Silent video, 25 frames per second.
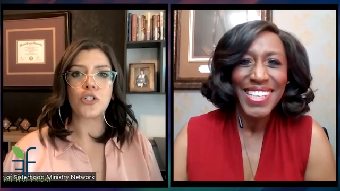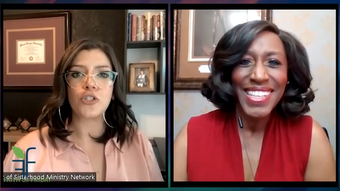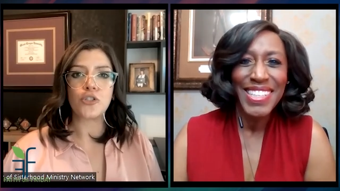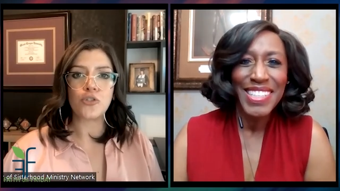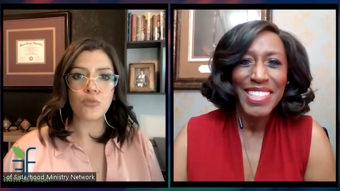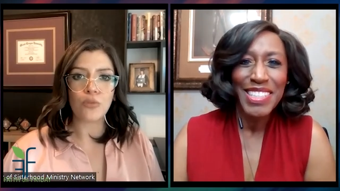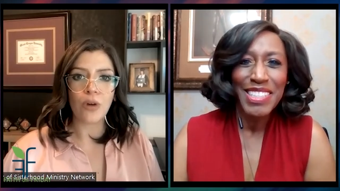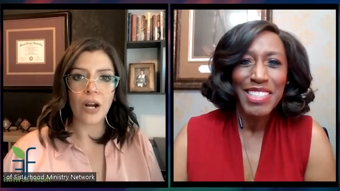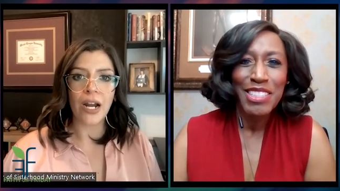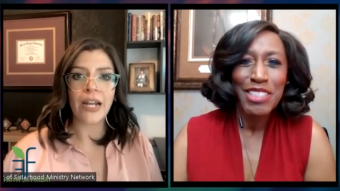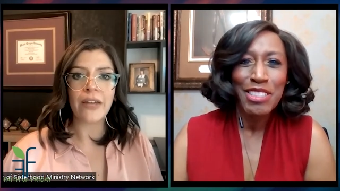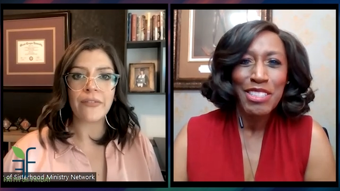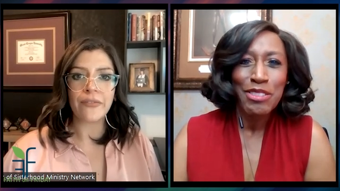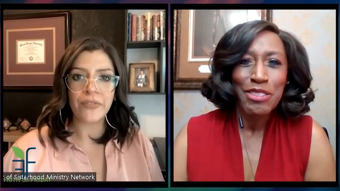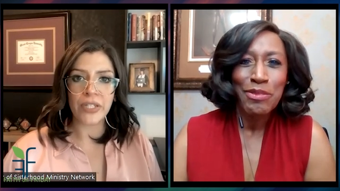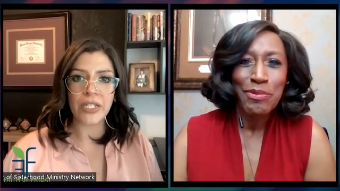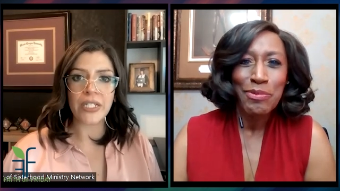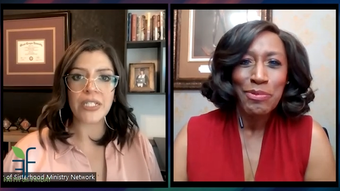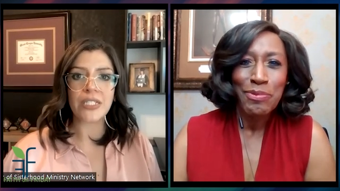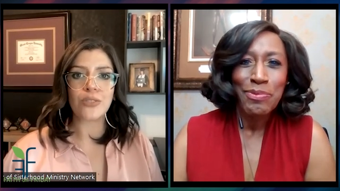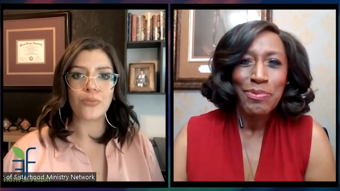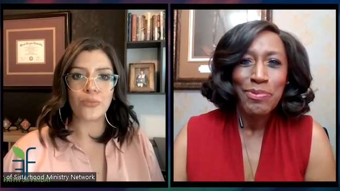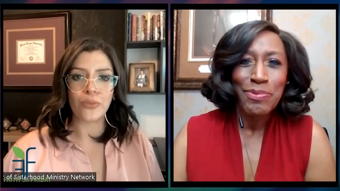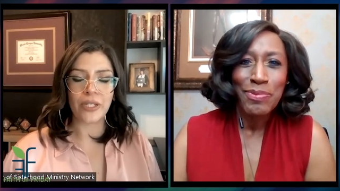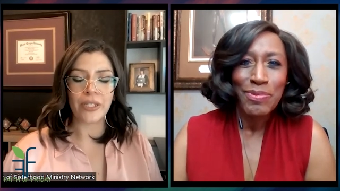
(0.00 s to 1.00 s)
Speaker 1: to yeah. drive
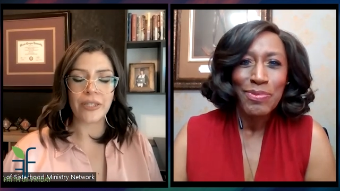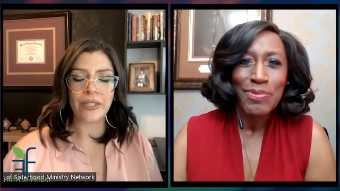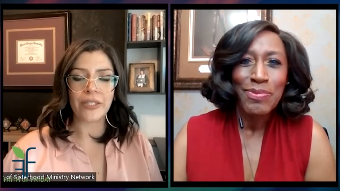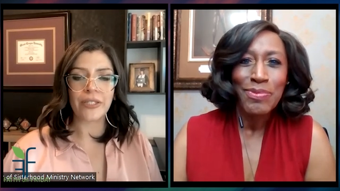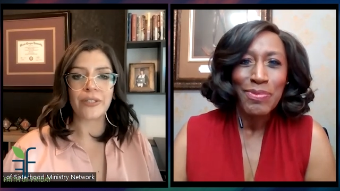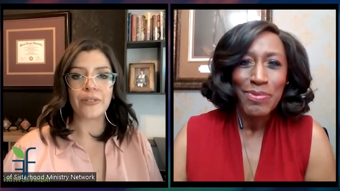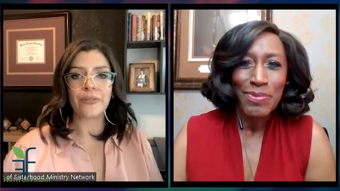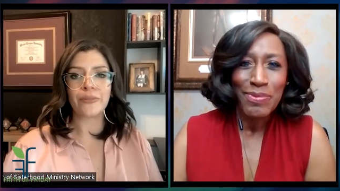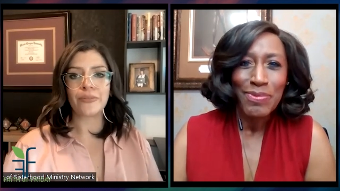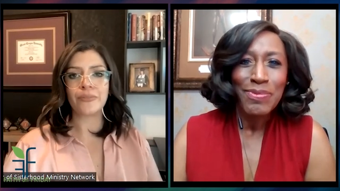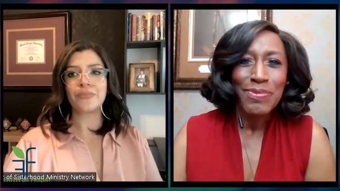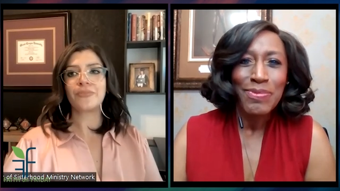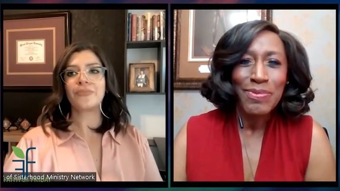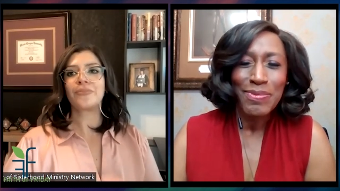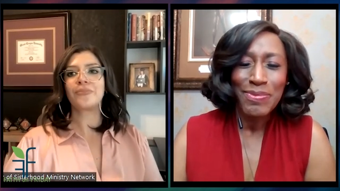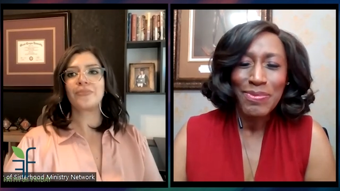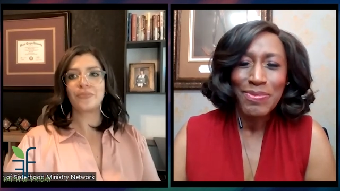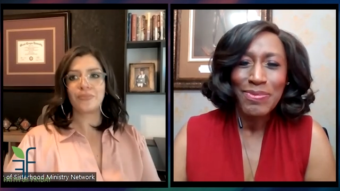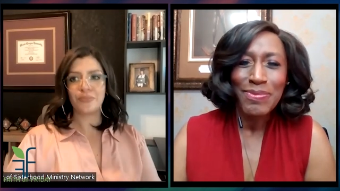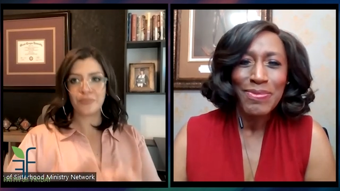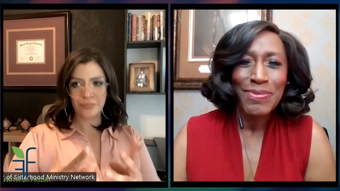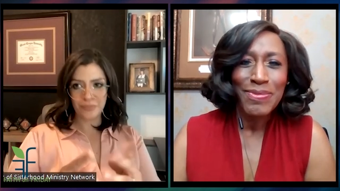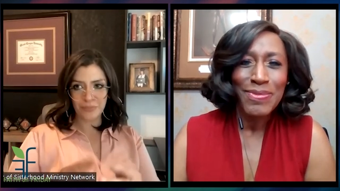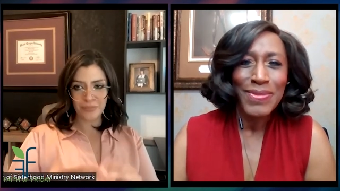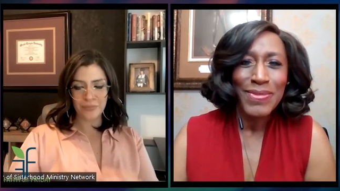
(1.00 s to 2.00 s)
this with you?
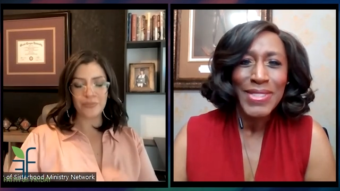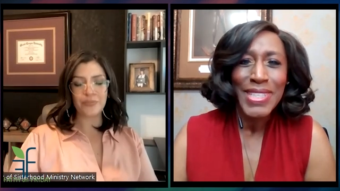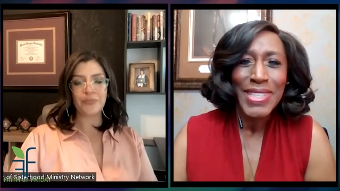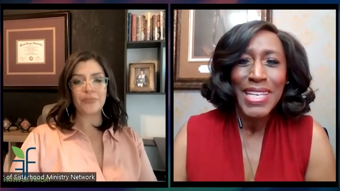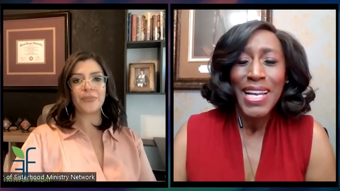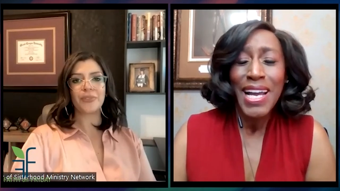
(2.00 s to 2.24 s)
Mm-hmm.